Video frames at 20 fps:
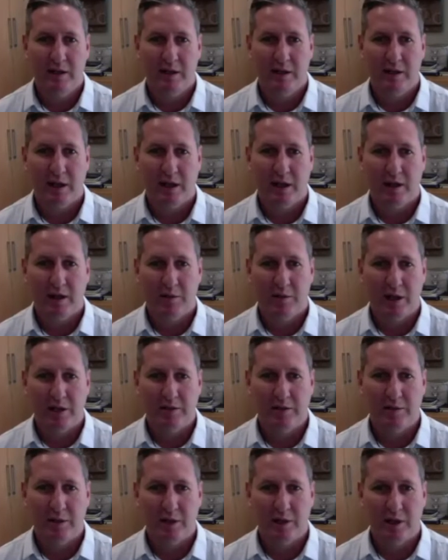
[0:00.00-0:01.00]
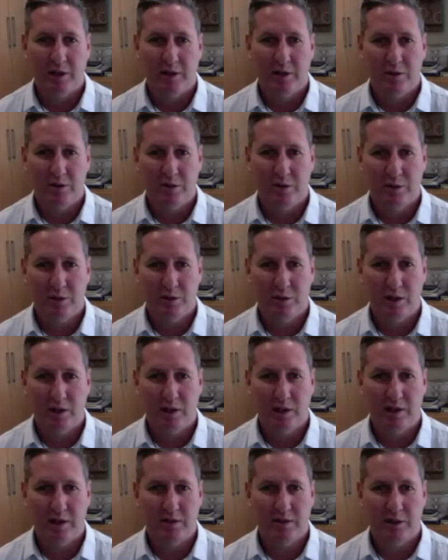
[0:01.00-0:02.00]
Now, as we know,
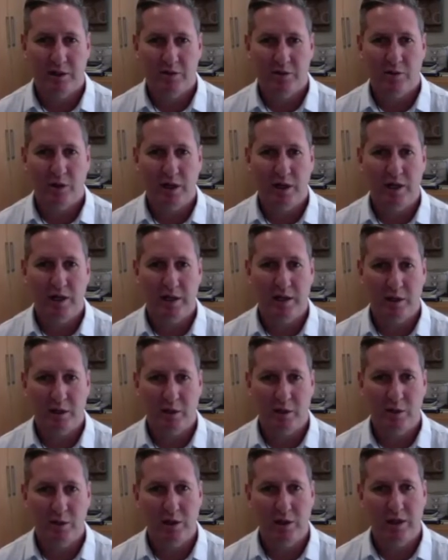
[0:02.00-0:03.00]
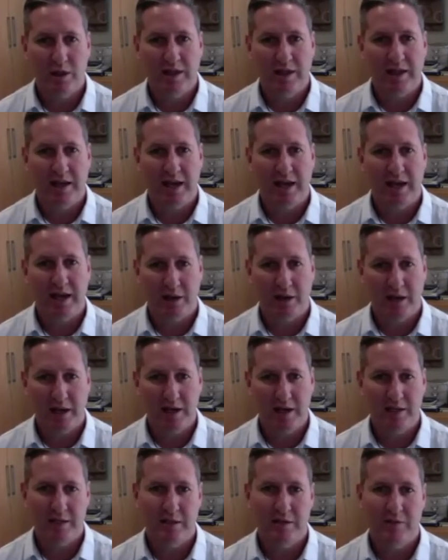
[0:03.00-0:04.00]
nuclear is not really included in the
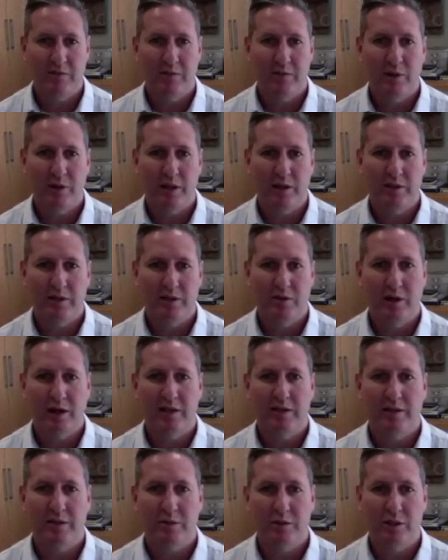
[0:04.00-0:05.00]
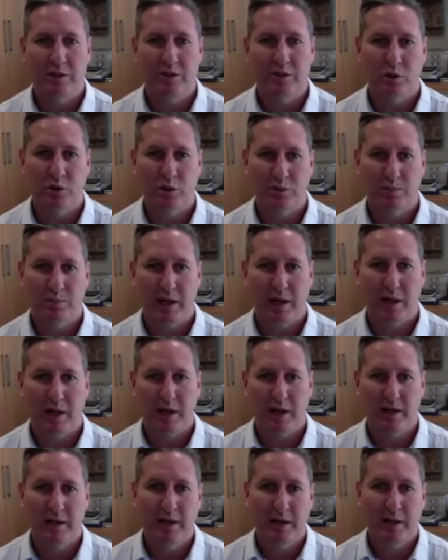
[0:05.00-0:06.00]
allocation for the integrated resource
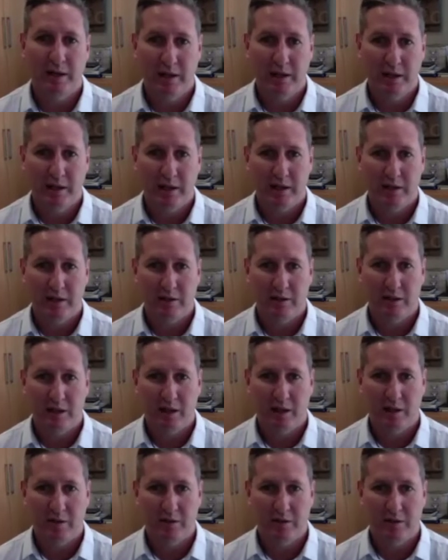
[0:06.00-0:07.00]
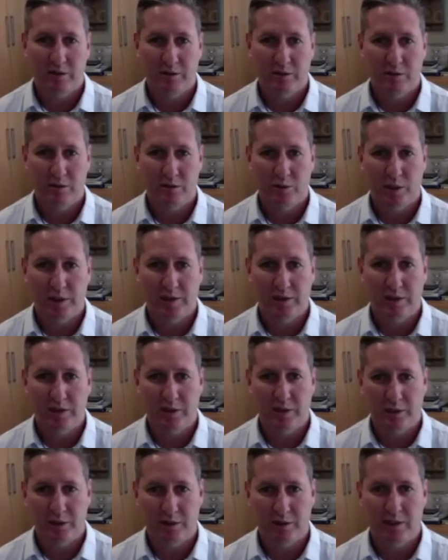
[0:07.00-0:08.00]
plan and, uh, to
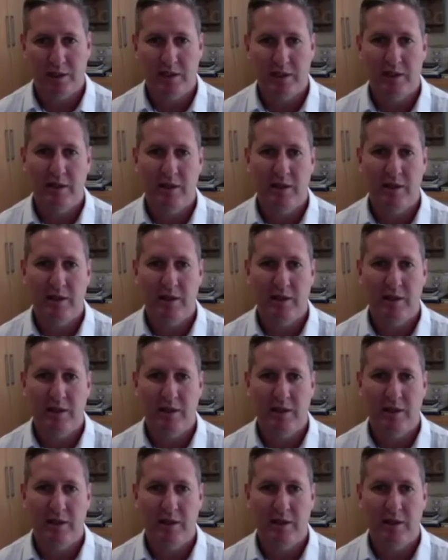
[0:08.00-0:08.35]
2030,